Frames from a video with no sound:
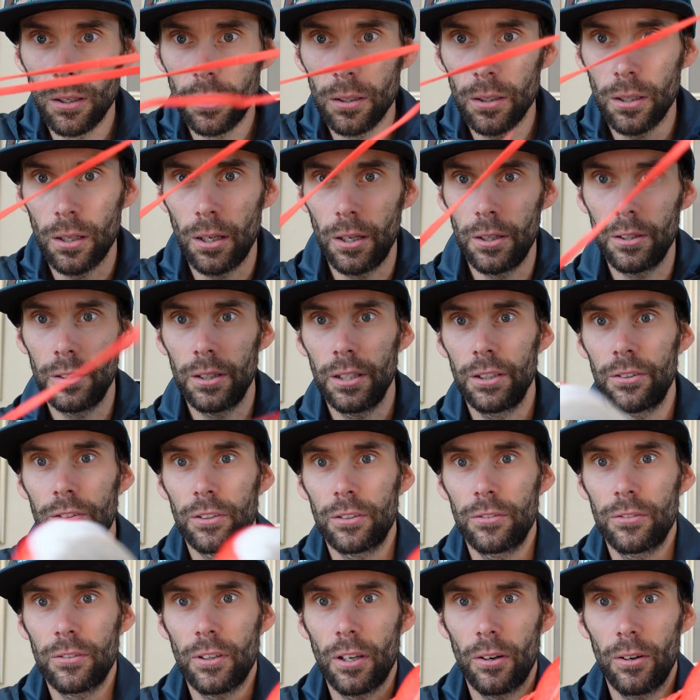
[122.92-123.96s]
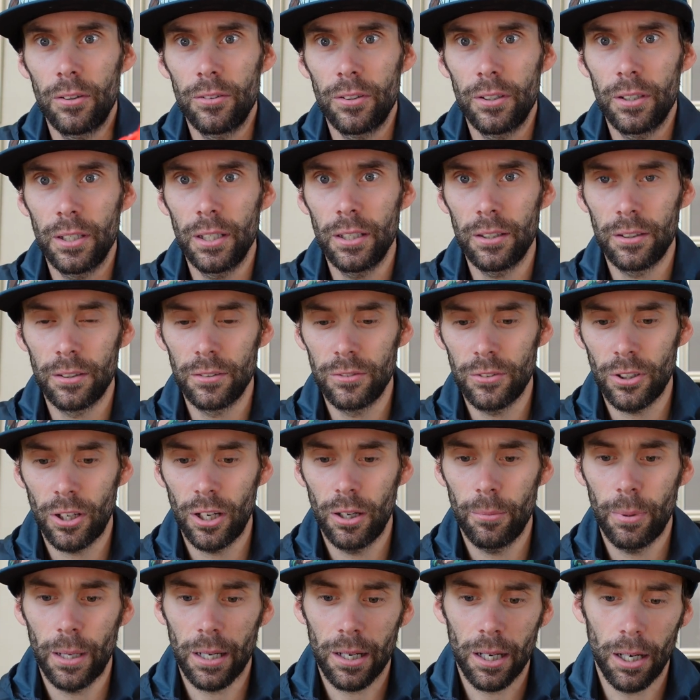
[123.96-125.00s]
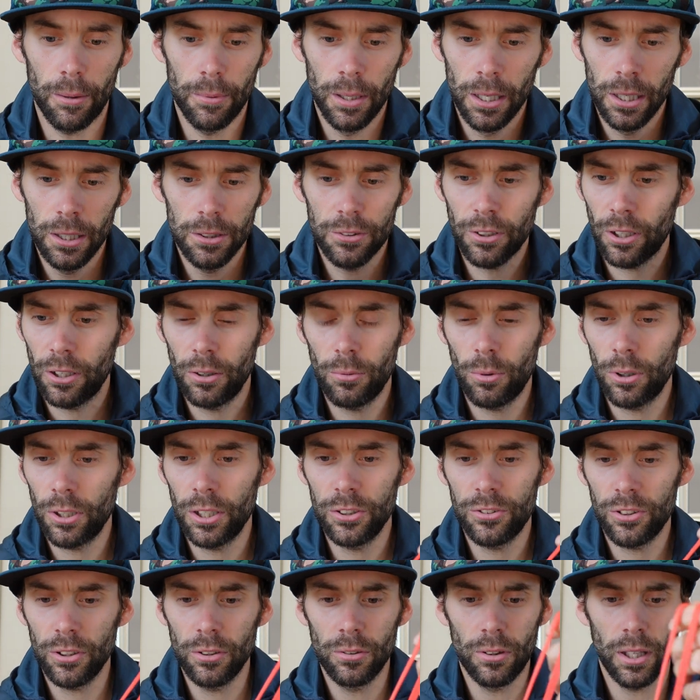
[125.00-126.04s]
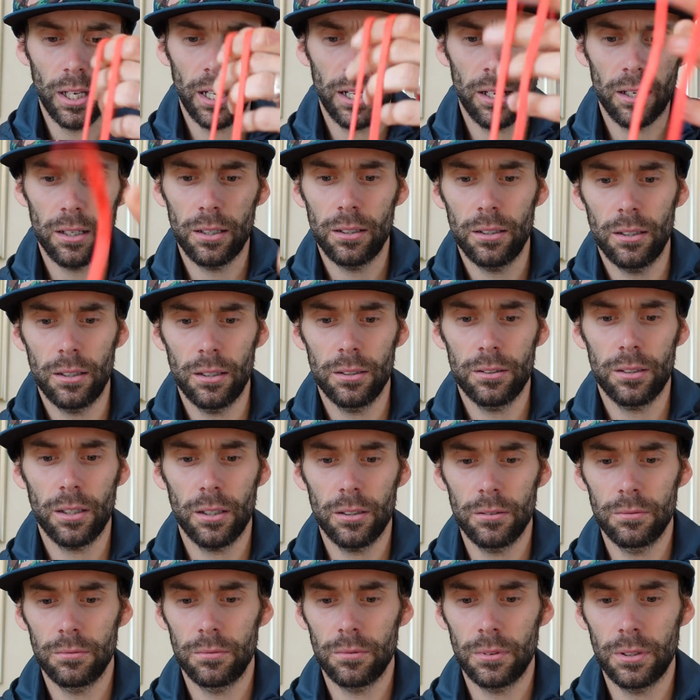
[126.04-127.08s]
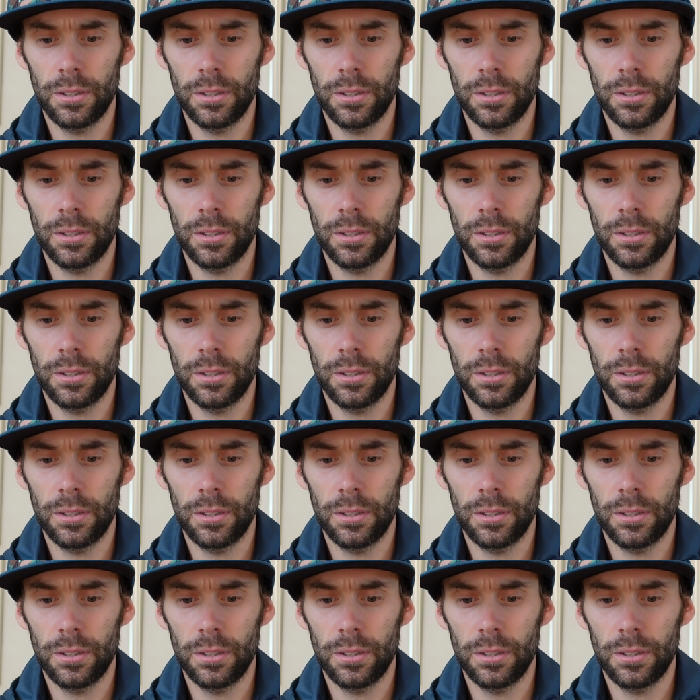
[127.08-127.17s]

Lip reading: You need to go underneath and tie it back up. Don't know why they do that. I don't.